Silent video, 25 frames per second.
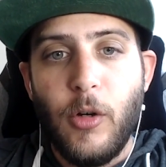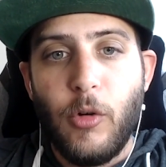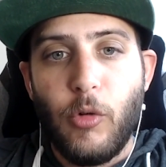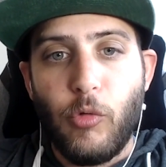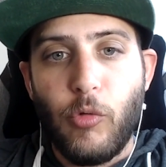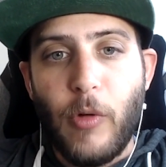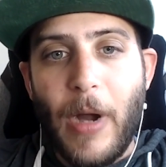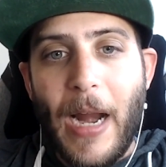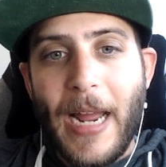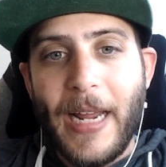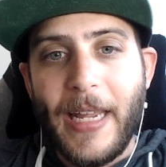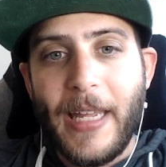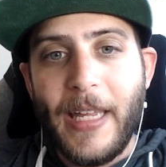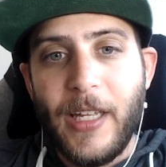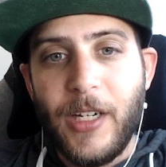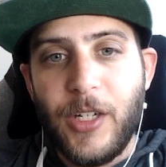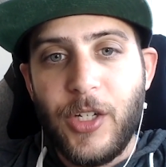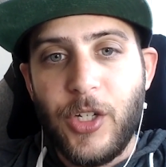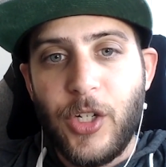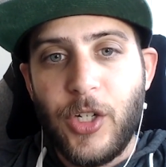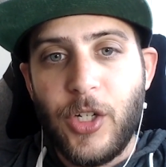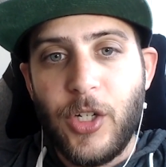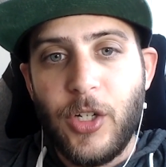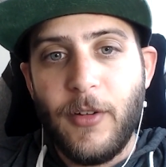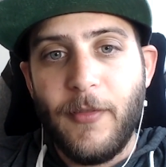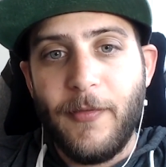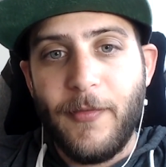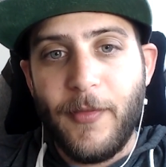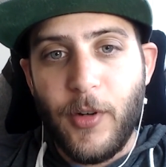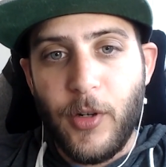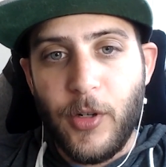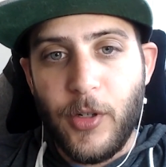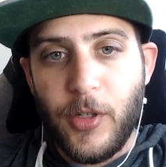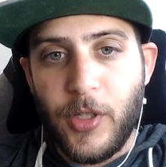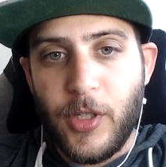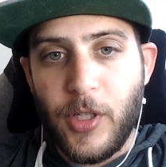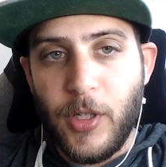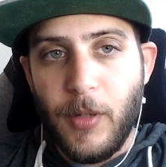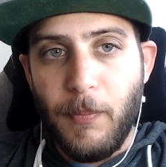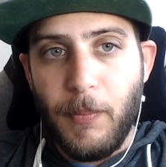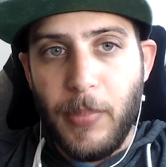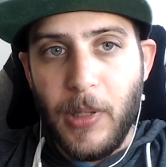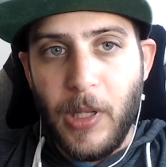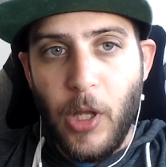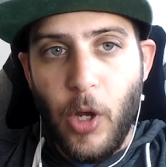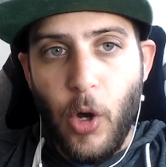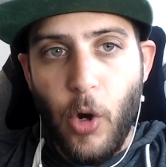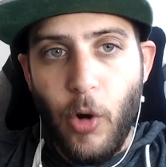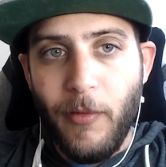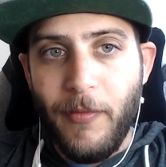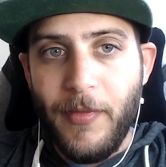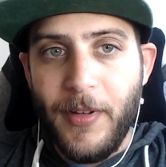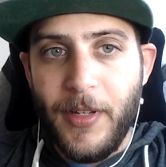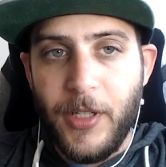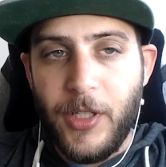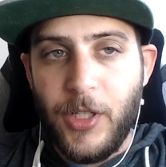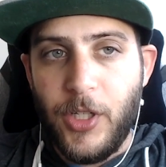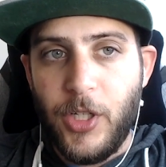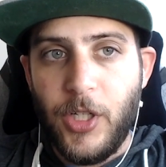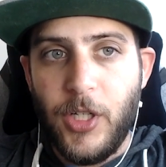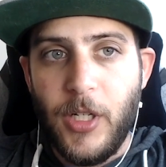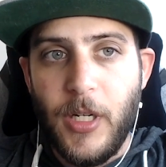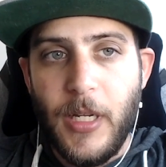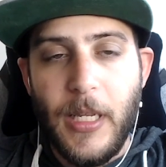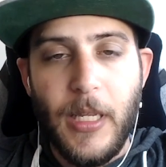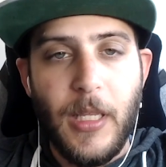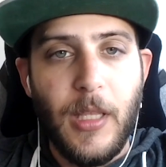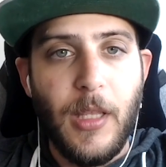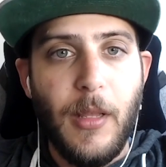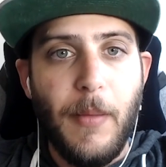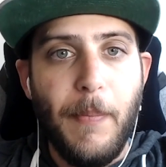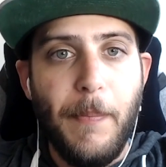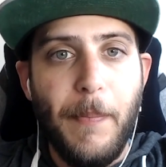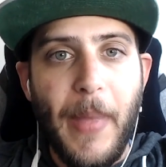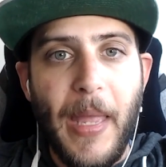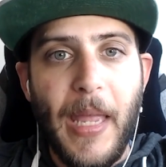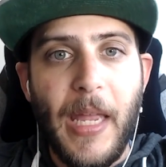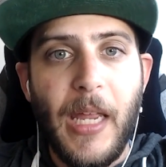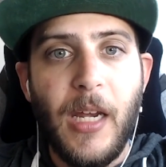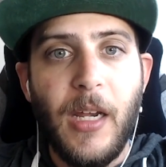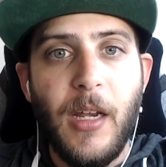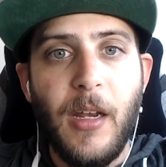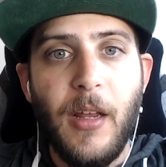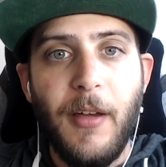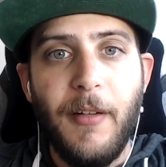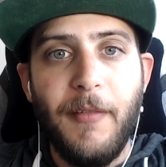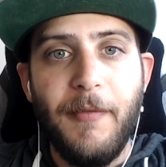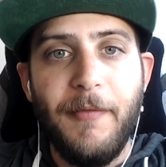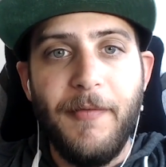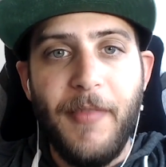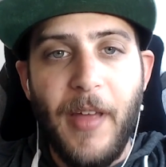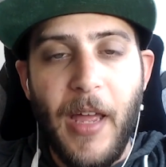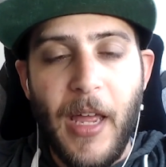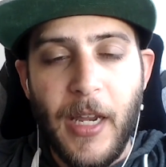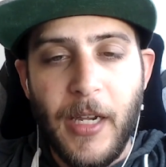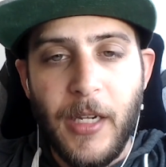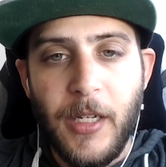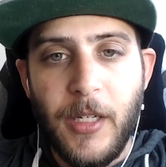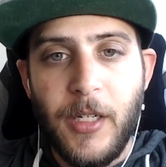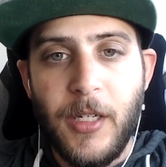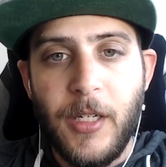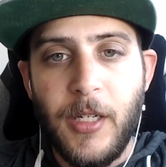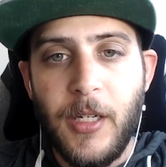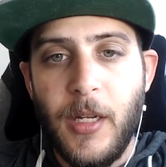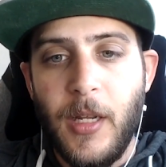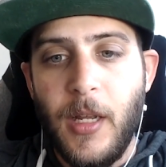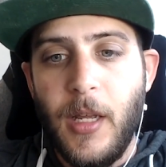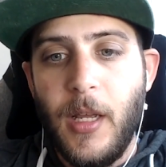Rakic versus Blachowicz in the main event.